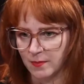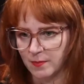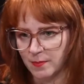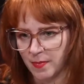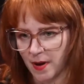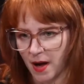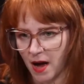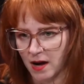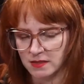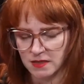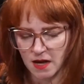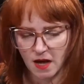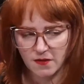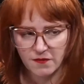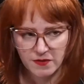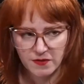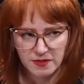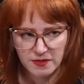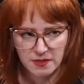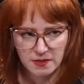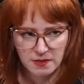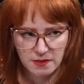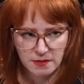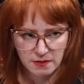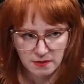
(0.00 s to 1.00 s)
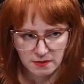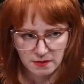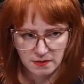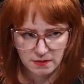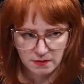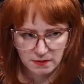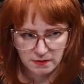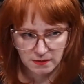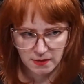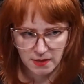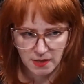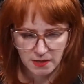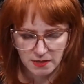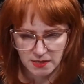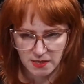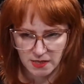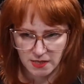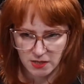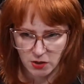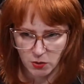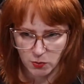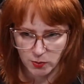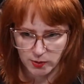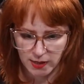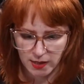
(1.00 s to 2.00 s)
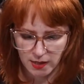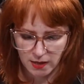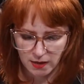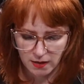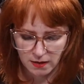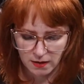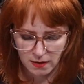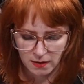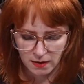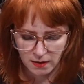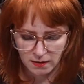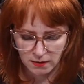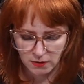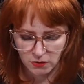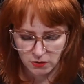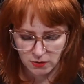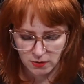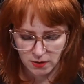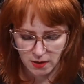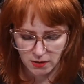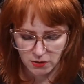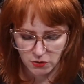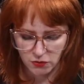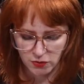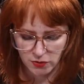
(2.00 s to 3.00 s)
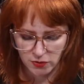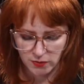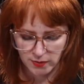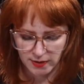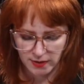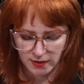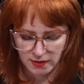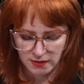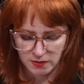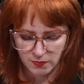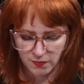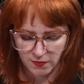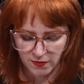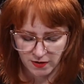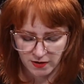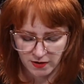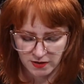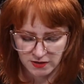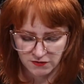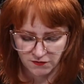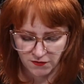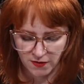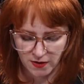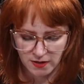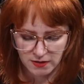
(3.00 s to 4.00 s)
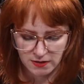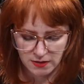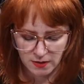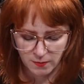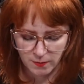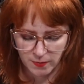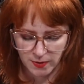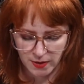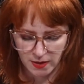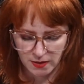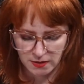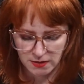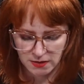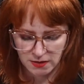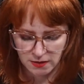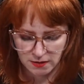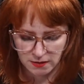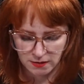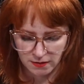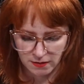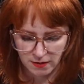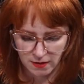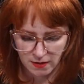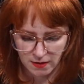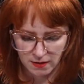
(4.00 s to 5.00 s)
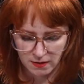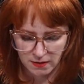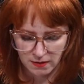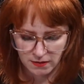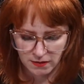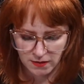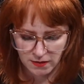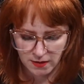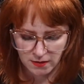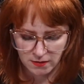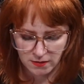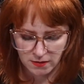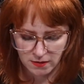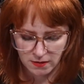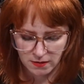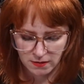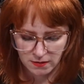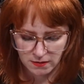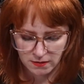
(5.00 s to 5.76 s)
Box office is continually accruing as far as it being still in the theater.